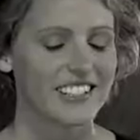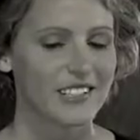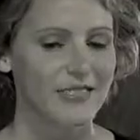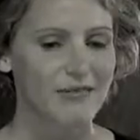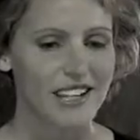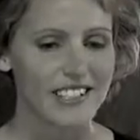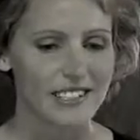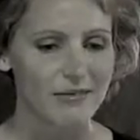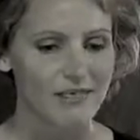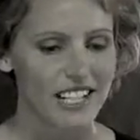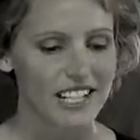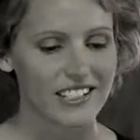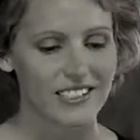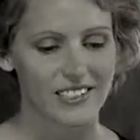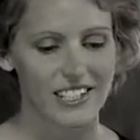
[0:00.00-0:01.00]
it's an amazing
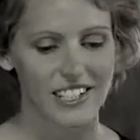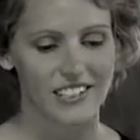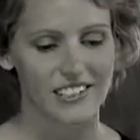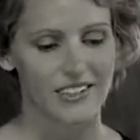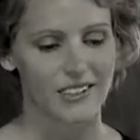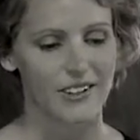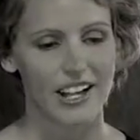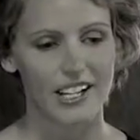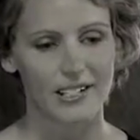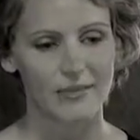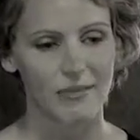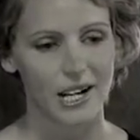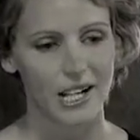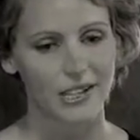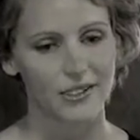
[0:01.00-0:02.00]
place where you're
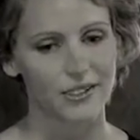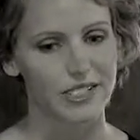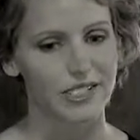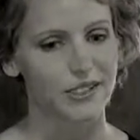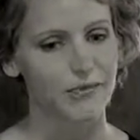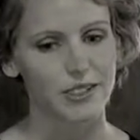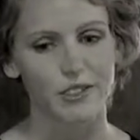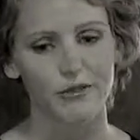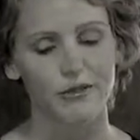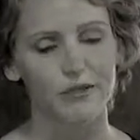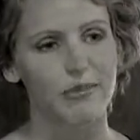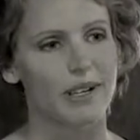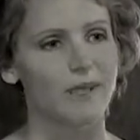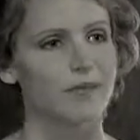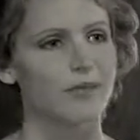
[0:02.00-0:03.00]
surrounded by all these beautiful
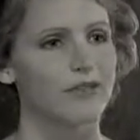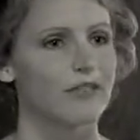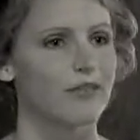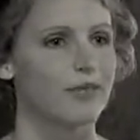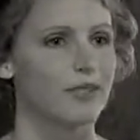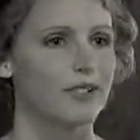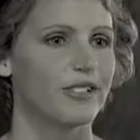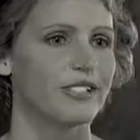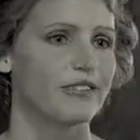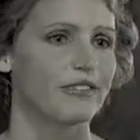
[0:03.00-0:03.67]
people from all